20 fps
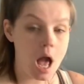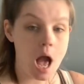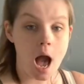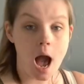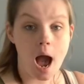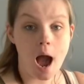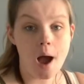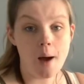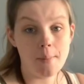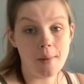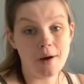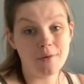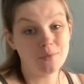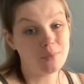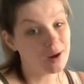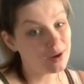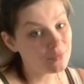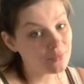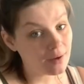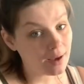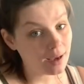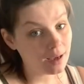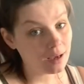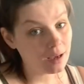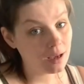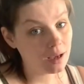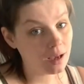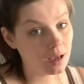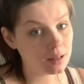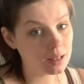have Wi-Fi
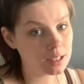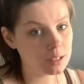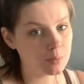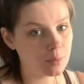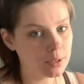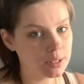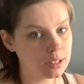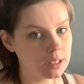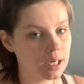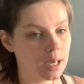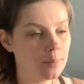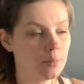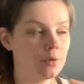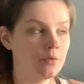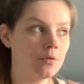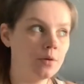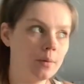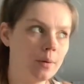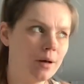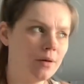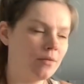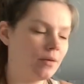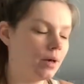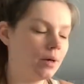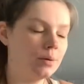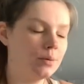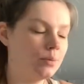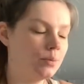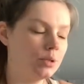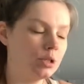at this point in time, or free Wi-Fi,
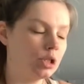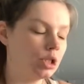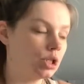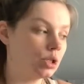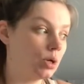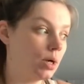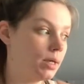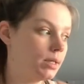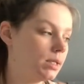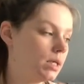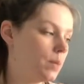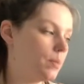which is crazy.